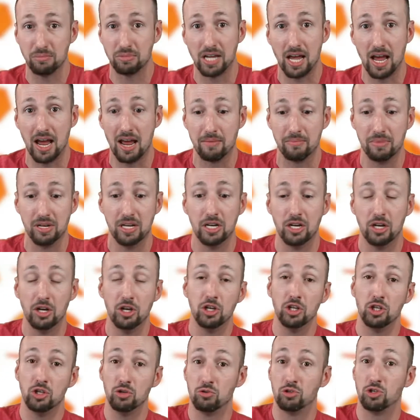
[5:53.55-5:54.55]
time,
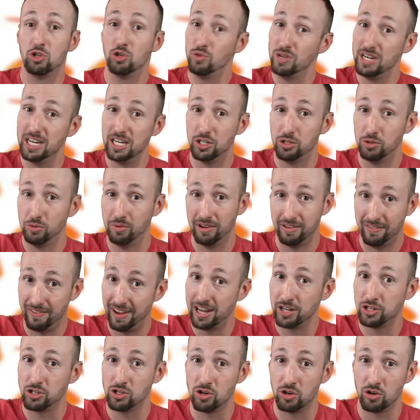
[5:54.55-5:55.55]
you do need to
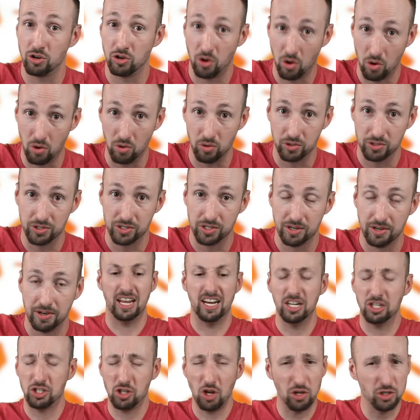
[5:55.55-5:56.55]
advance your goals.
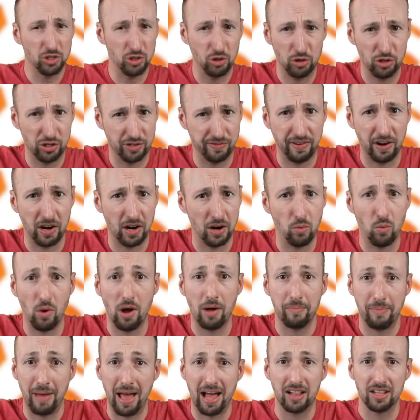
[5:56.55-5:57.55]
And it's also just very
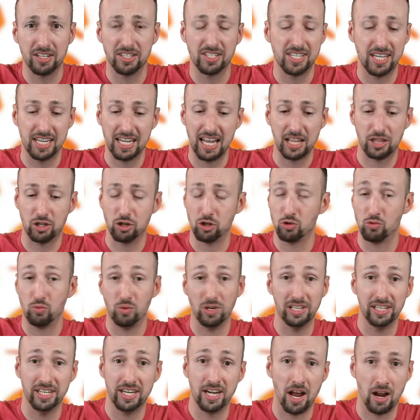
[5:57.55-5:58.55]
well balanced in that there's
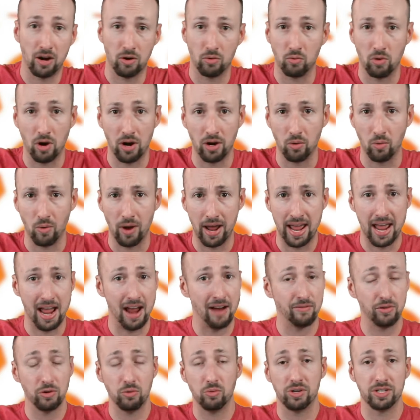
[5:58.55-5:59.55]
really not a runaway.
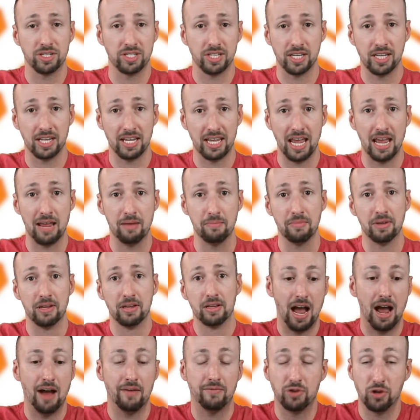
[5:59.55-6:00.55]
Everyone's in the game.
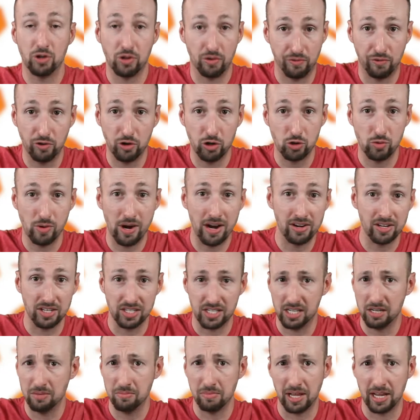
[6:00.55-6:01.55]
After the first round, it
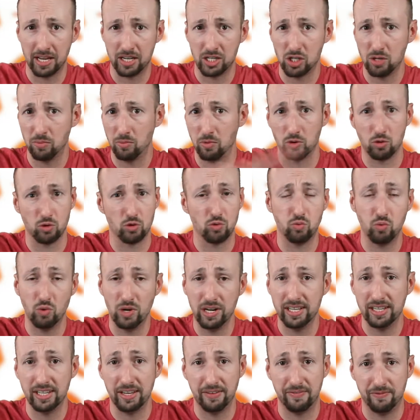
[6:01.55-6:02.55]
seemed like someone was
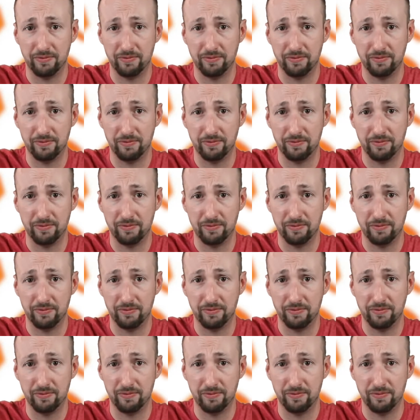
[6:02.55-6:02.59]
really